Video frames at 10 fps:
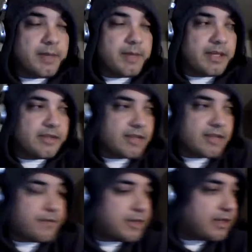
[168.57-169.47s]
I mean, it's
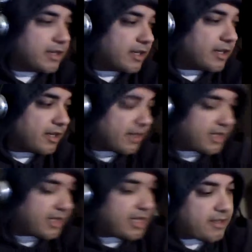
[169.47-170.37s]
definitely a, a
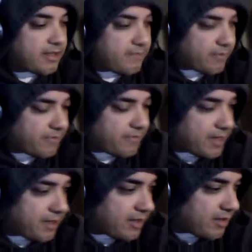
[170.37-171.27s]
candidate for
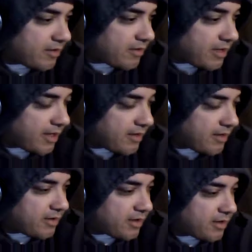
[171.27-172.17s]
fight of the year and knockout
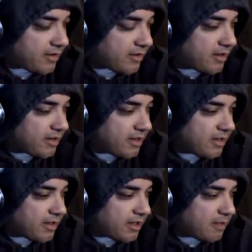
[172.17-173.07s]
of the year.
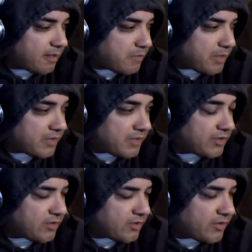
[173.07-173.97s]
Um, I was
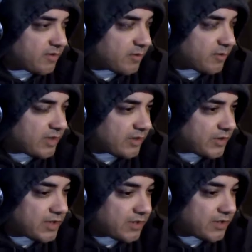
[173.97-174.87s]
actually doing some
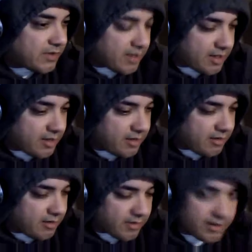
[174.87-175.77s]
research because uh,
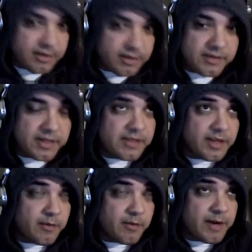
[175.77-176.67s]
you know the the sites
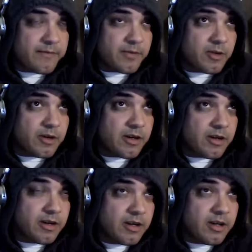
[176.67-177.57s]
I write for
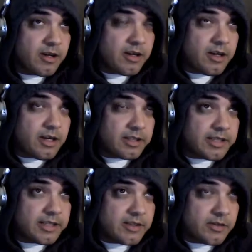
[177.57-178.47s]
uh,
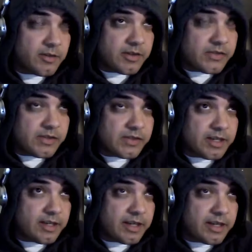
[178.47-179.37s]
like to do these
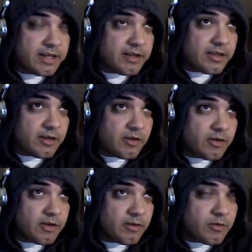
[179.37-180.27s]
uh, end of the
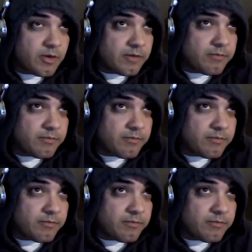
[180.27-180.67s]
year award